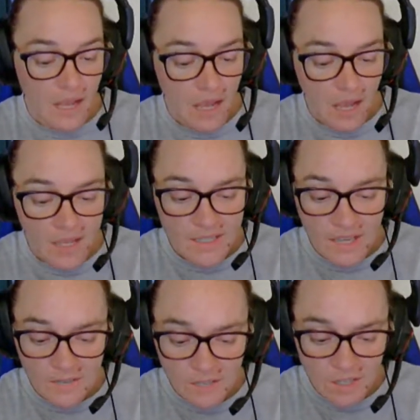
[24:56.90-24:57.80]
I
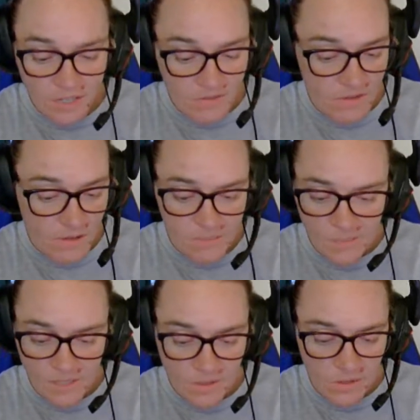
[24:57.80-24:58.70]
never heard of
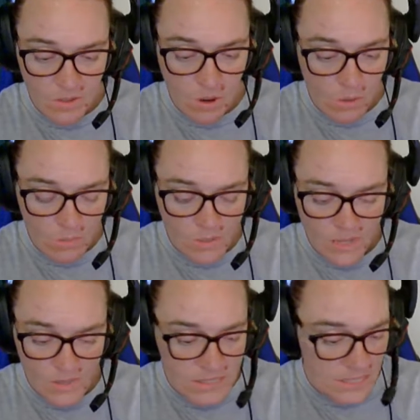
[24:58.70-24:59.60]
company going home
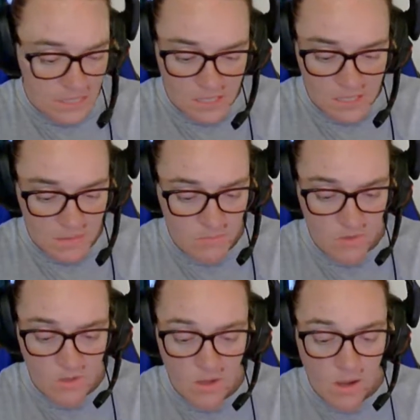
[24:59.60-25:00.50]
without tea, she mourned.